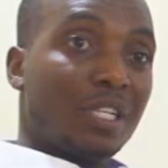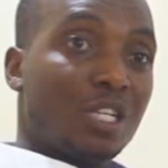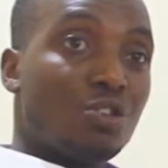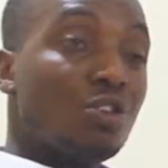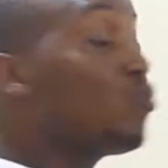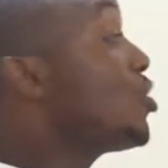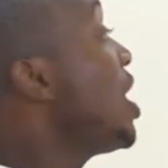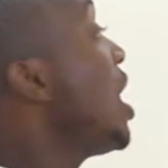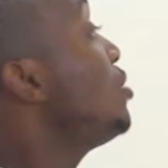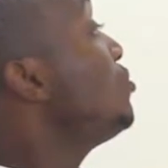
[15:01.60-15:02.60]
So
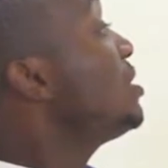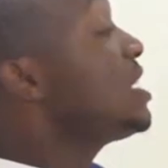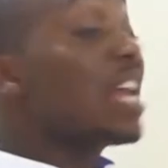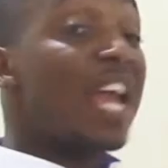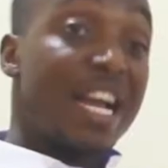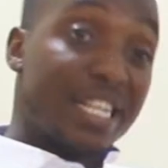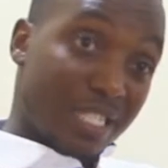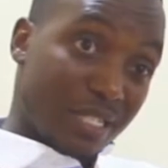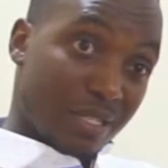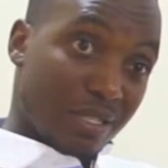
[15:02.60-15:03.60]
we are using
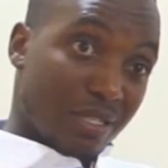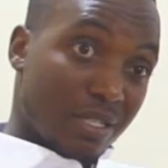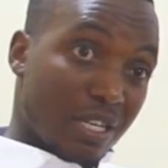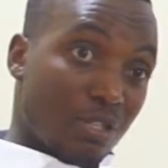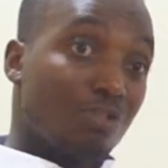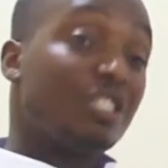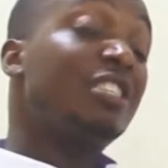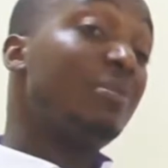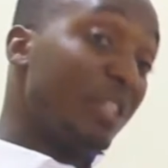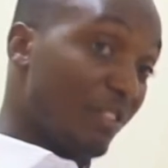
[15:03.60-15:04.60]
x to
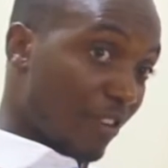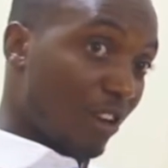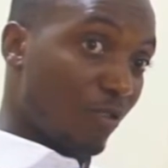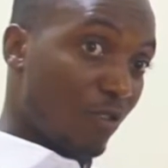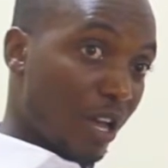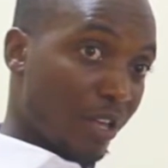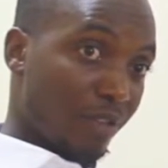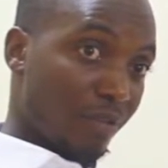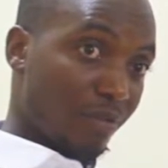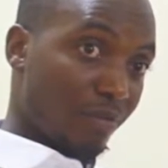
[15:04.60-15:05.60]
determine the value of y.
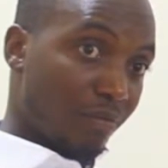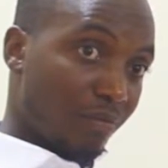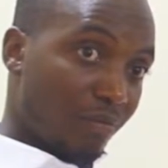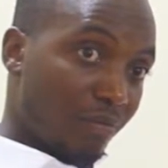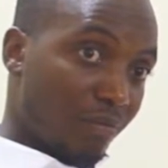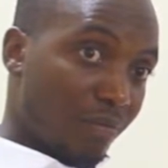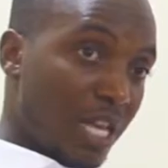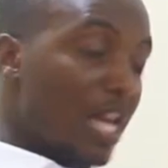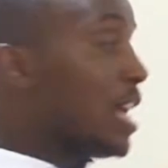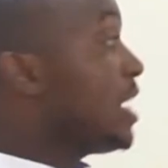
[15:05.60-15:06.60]

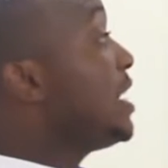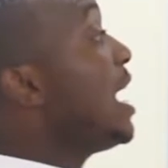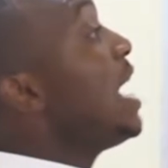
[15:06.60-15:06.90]
In